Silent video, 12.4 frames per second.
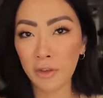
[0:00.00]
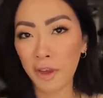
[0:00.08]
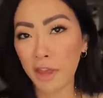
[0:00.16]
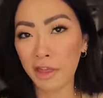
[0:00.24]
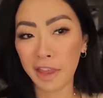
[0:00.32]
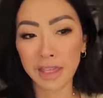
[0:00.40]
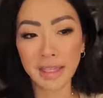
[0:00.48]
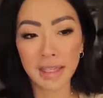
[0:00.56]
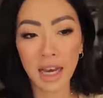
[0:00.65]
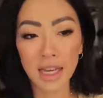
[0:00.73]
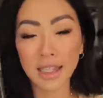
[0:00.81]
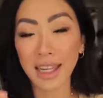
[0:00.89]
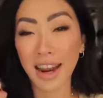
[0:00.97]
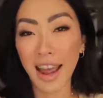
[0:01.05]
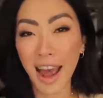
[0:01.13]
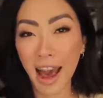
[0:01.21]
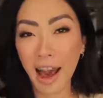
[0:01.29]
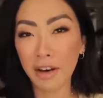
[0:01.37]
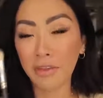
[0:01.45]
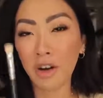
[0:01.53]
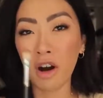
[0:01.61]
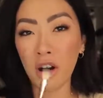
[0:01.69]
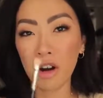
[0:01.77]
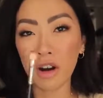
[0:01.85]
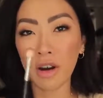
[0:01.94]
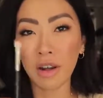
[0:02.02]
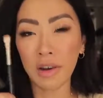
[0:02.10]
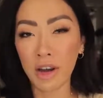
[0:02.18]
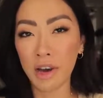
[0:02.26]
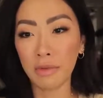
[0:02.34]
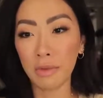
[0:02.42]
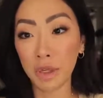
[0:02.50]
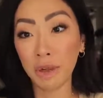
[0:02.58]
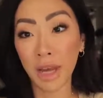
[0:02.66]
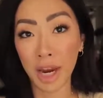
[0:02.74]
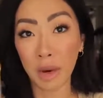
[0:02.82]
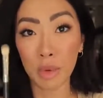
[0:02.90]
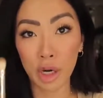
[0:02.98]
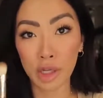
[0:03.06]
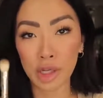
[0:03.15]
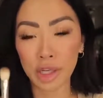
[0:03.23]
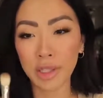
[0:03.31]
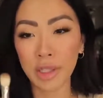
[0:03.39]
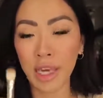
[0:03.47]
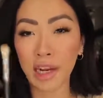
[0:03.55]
fit this size that I have are real hair brushes,